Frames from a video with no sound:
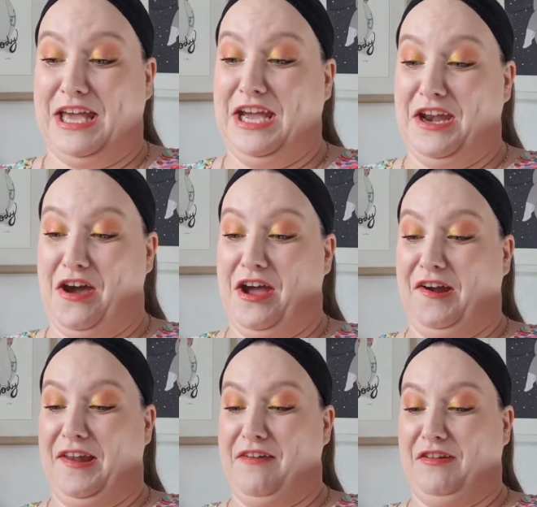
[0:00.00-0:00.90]
in a
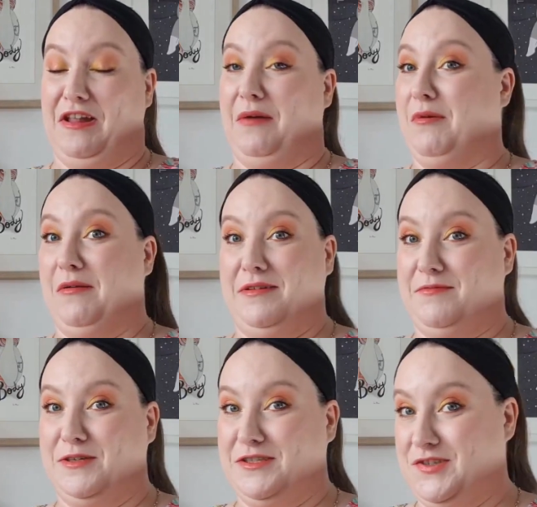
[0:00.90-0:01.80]
higher level, I probably
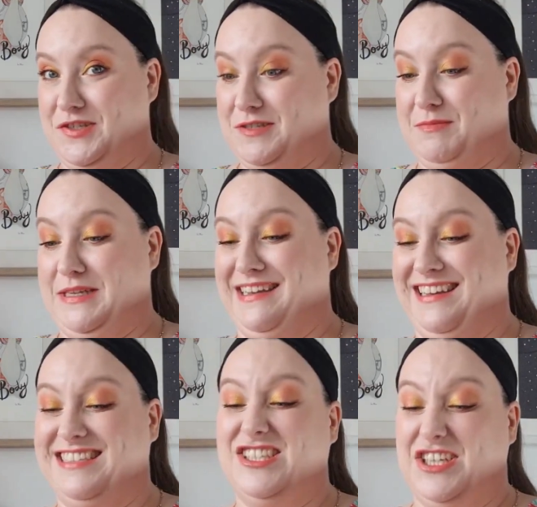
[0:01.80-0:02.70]
would have just been
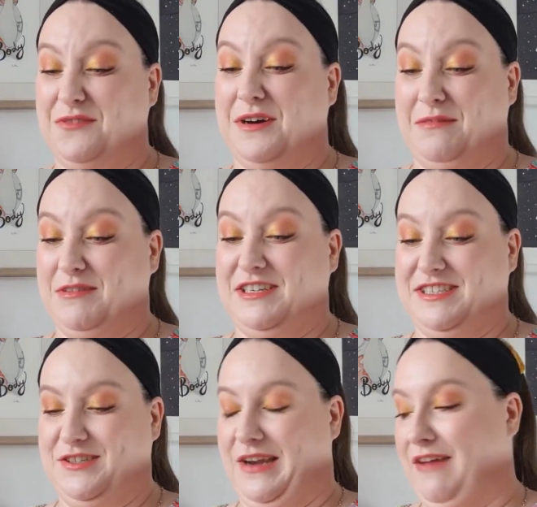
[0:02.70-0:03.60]
like, do you know what, I'm going to
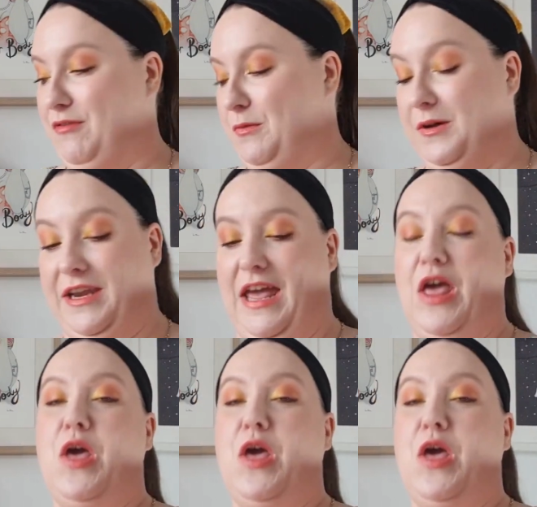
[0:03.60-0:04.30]
do level 1,